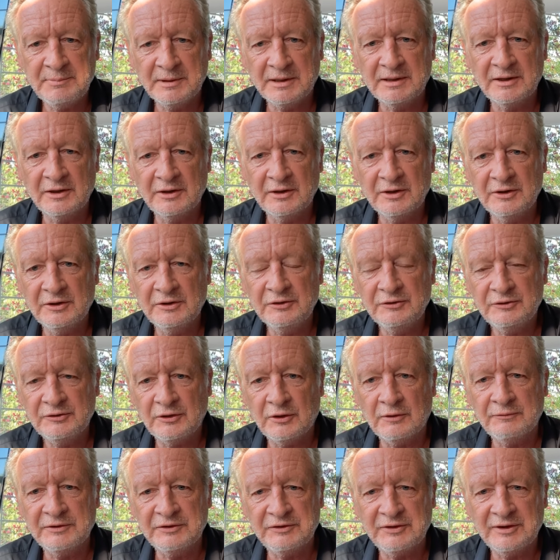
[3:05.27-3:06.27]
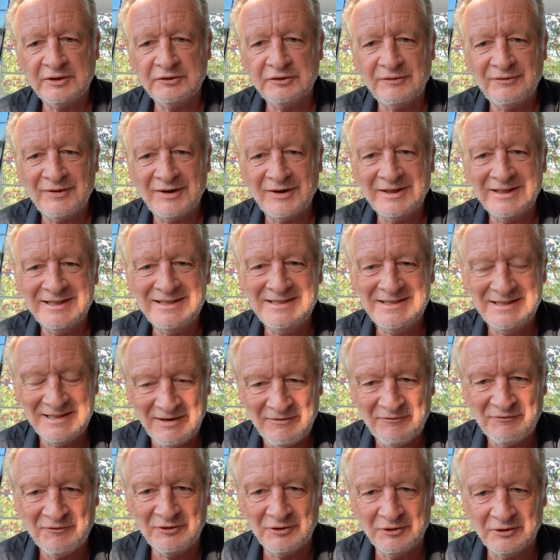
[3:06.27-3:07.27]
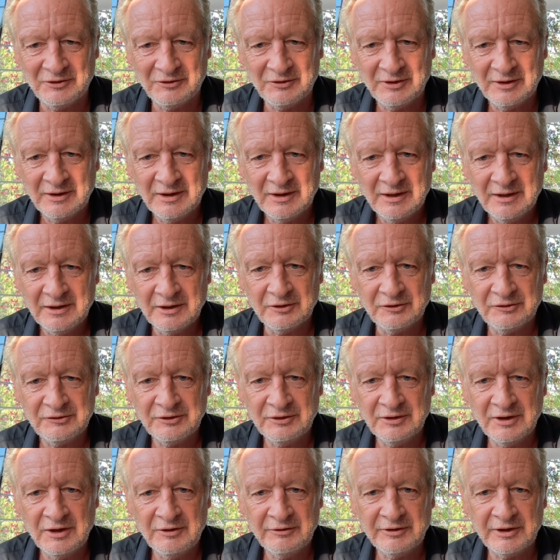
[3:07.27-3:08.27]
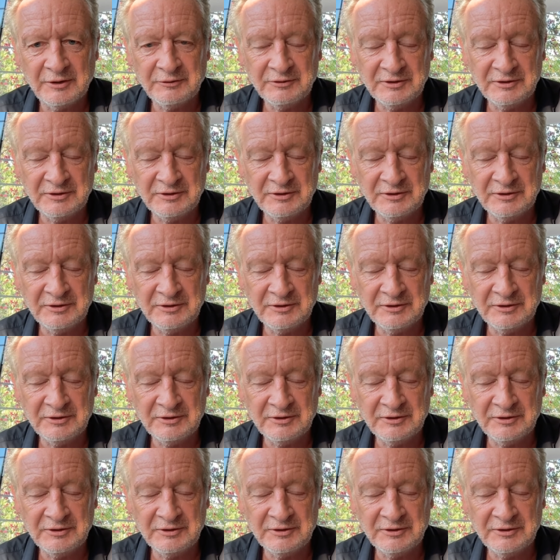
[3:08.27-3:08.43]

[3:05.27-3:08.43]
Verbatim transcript: because obviously it's a very different uh, scenario.